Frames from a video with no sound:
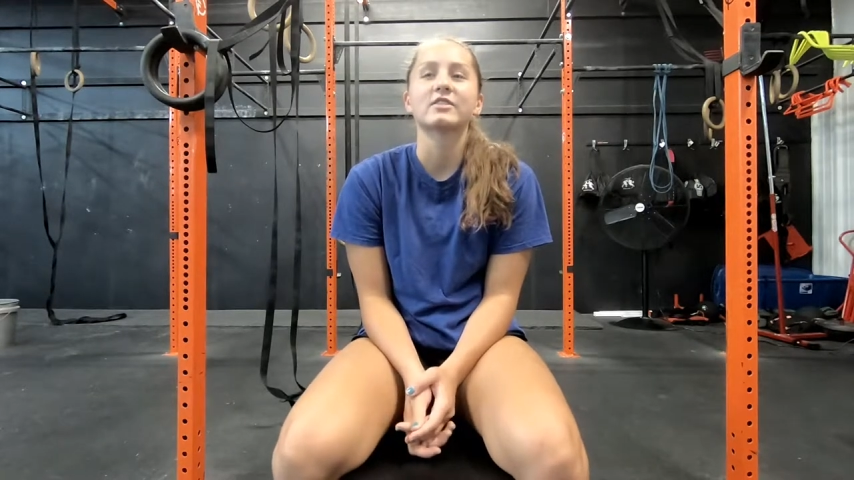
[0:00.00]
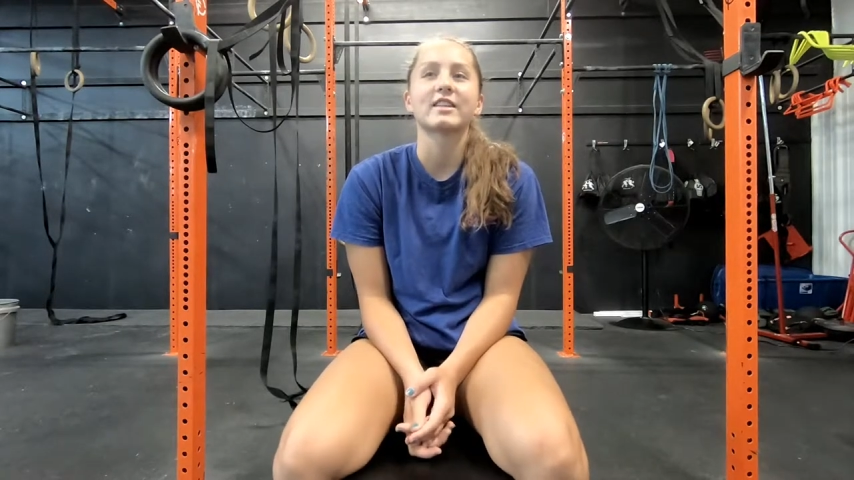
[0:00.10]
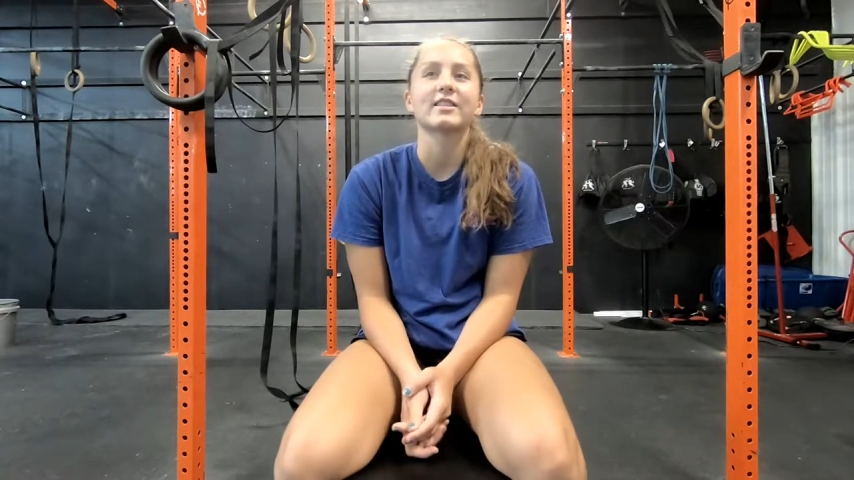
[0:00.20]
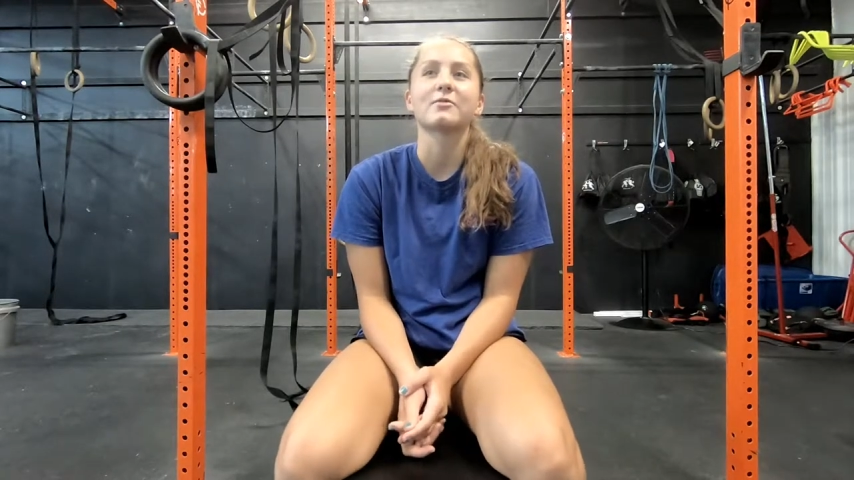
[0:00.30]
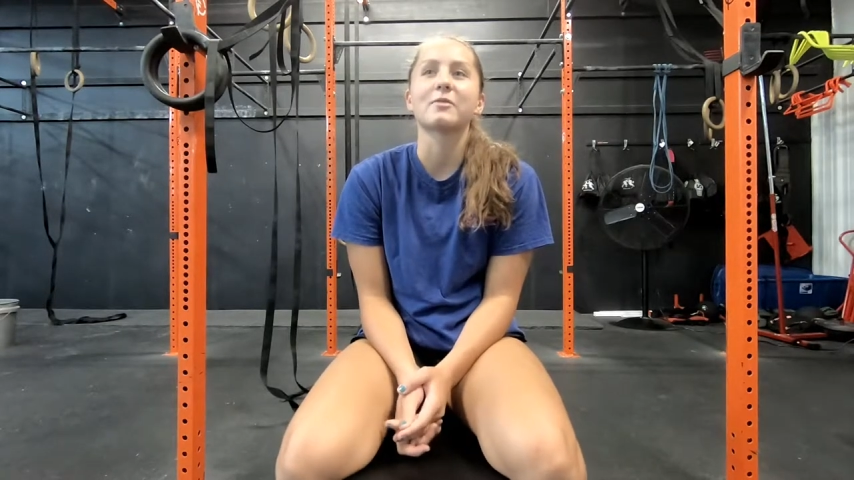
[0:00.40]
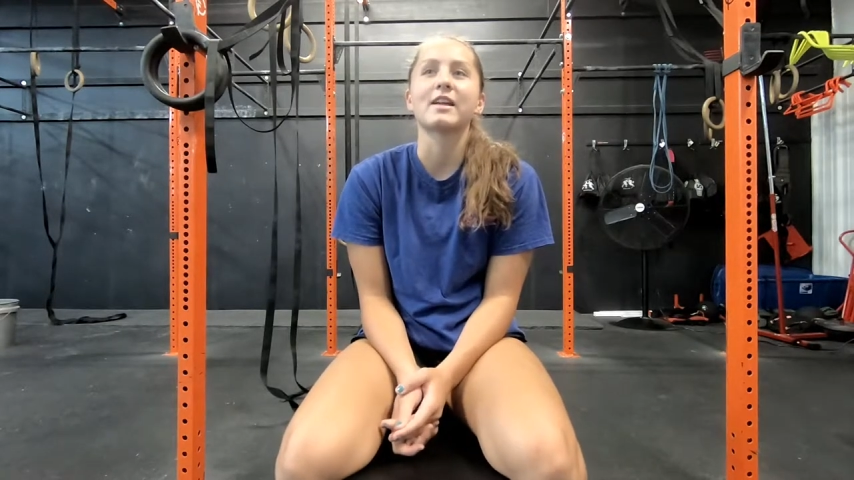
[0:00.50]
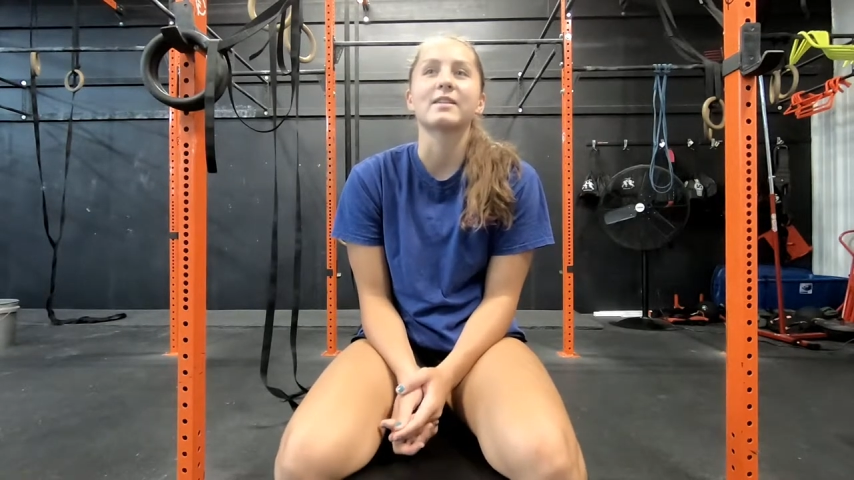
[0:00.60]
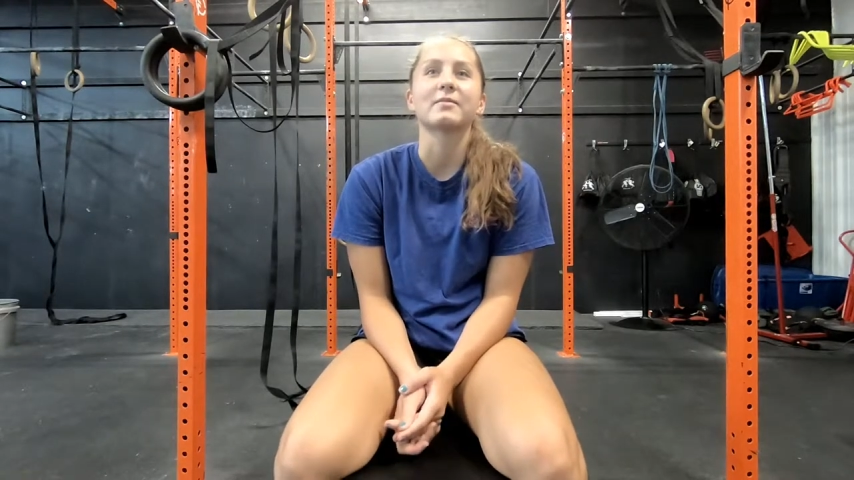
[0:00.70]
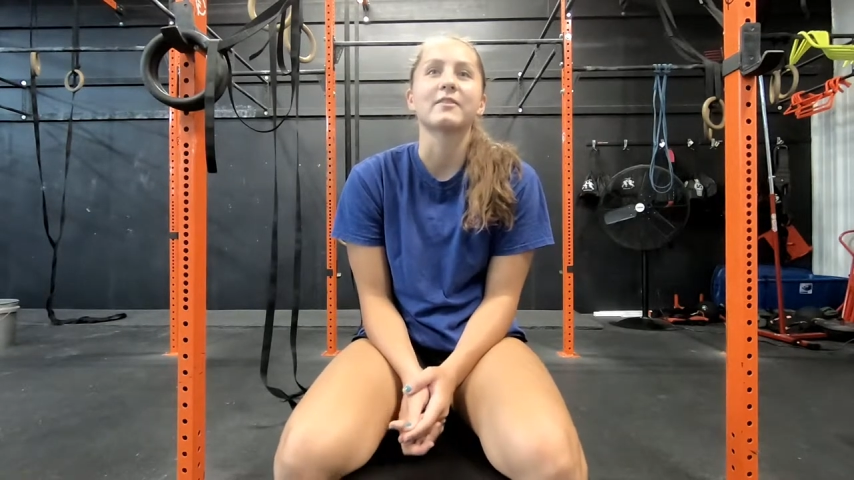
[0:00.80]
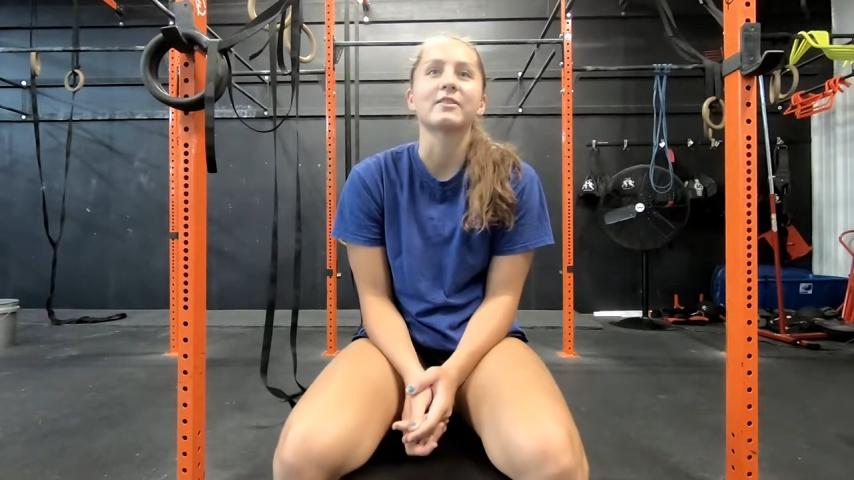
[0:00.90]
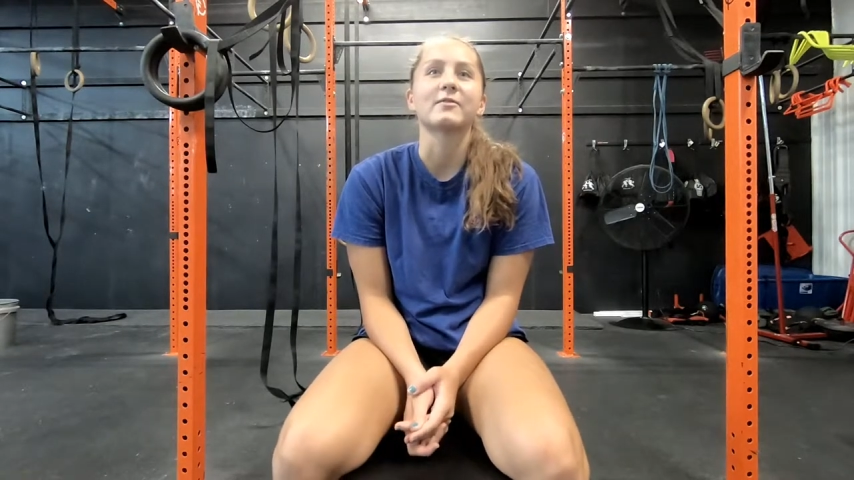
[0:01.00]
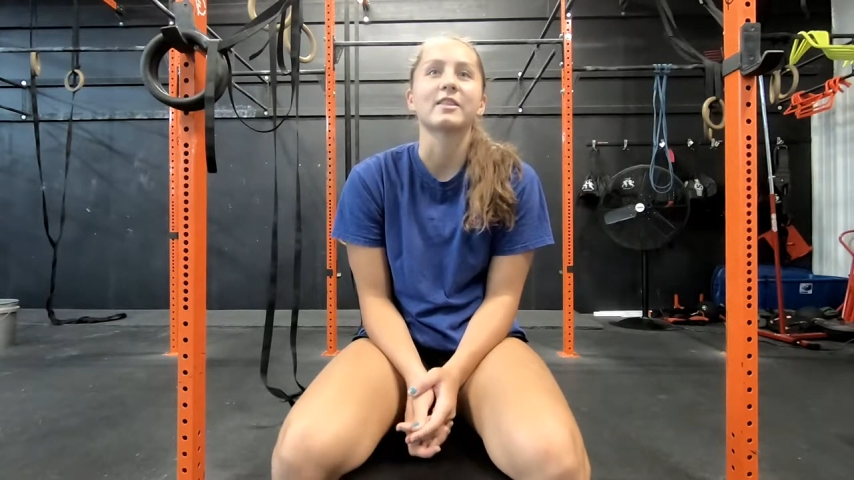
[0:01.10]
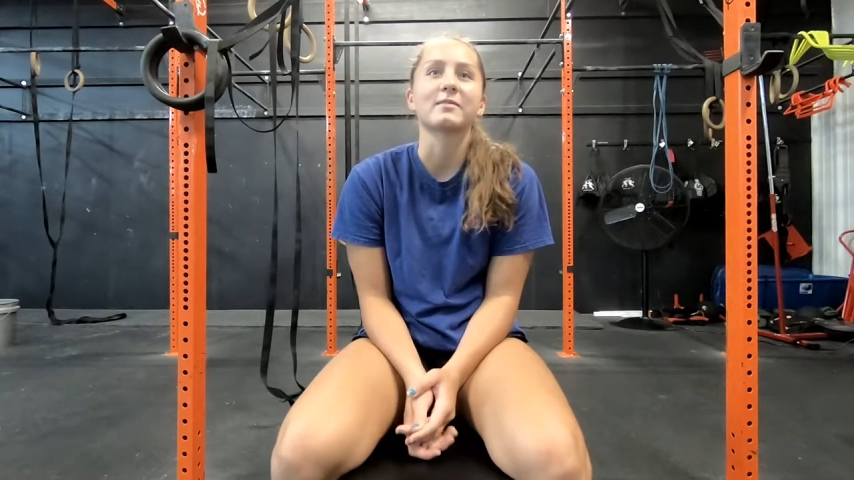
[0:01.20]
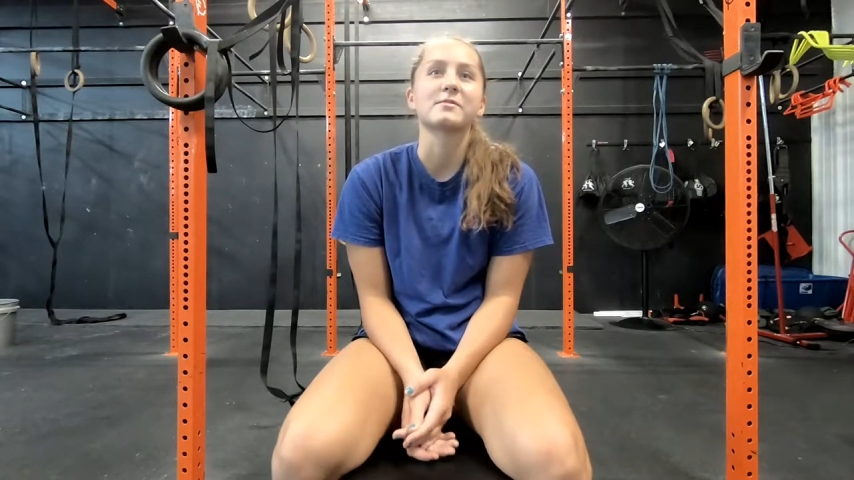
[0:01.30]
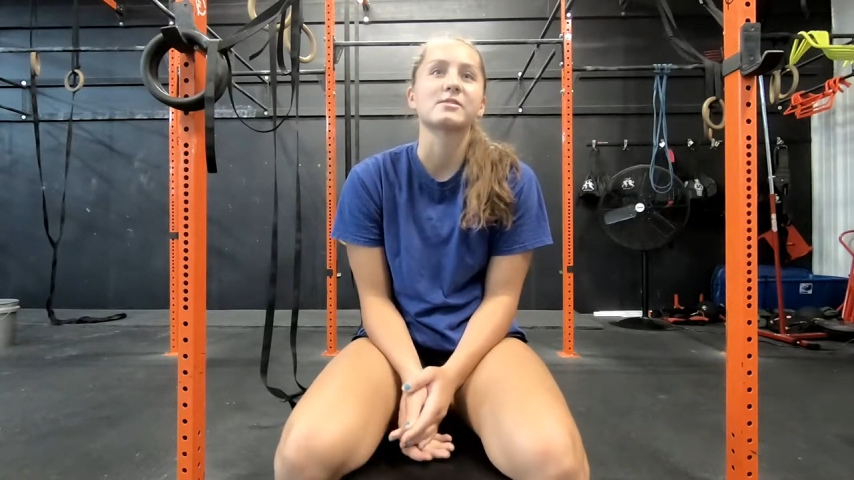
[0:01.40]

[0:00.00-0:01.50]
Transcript: just like the weight I'm lifting with them,